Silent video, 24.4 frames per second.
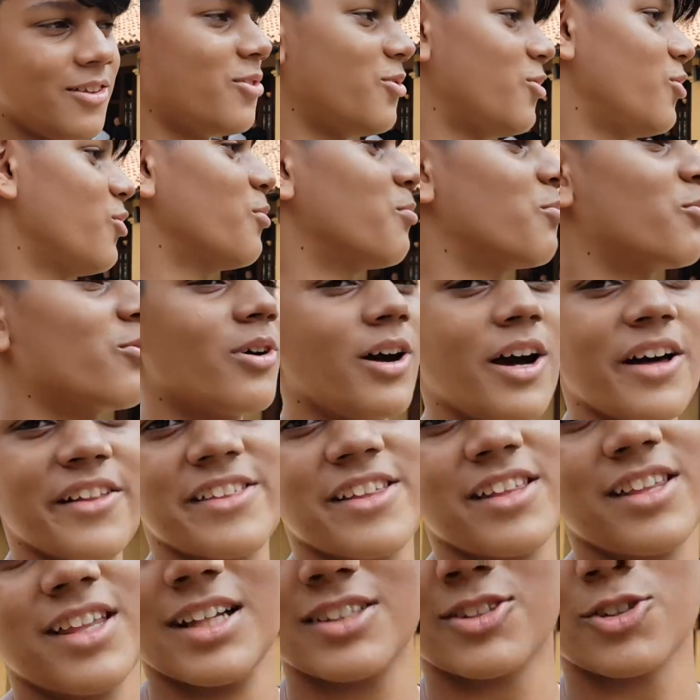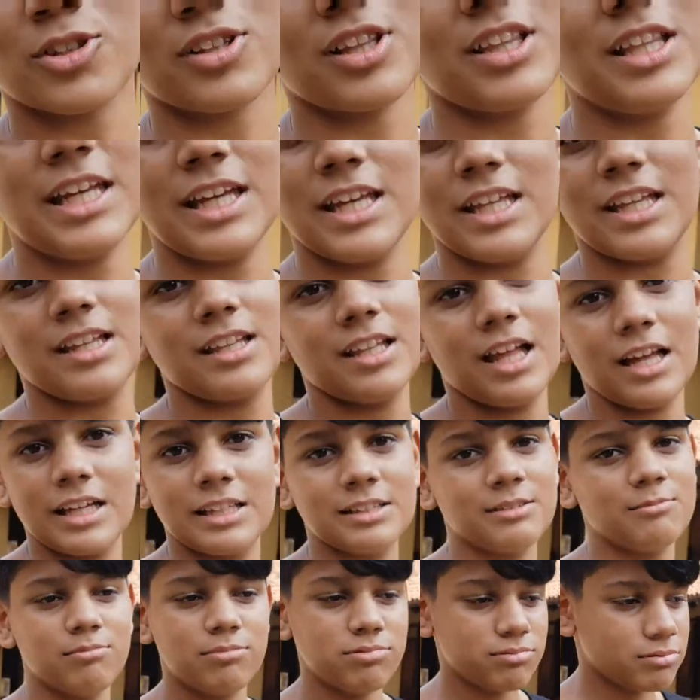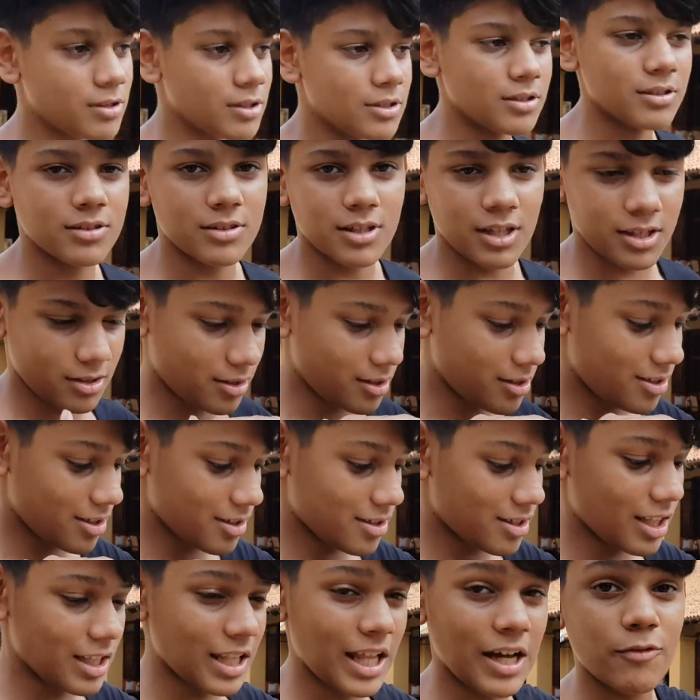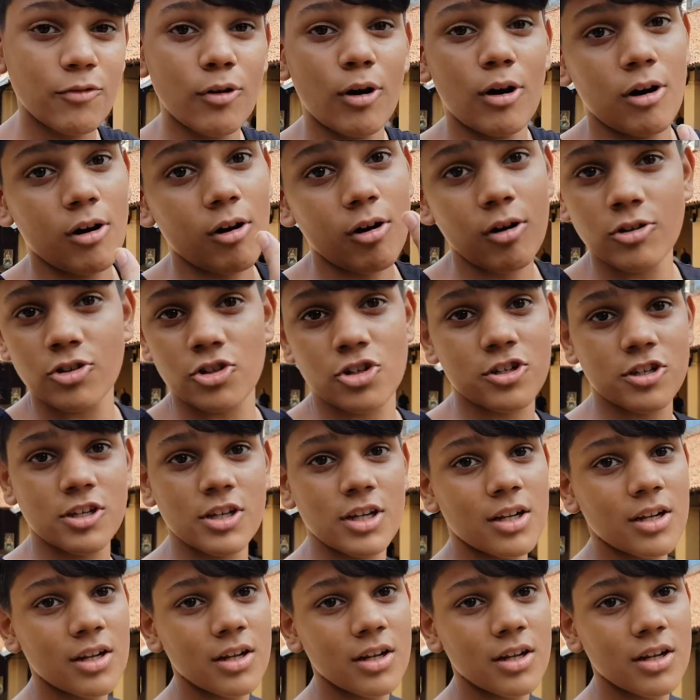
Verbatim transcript: No, bro. I think that's bleed. Like, like this is a level. Oh shit.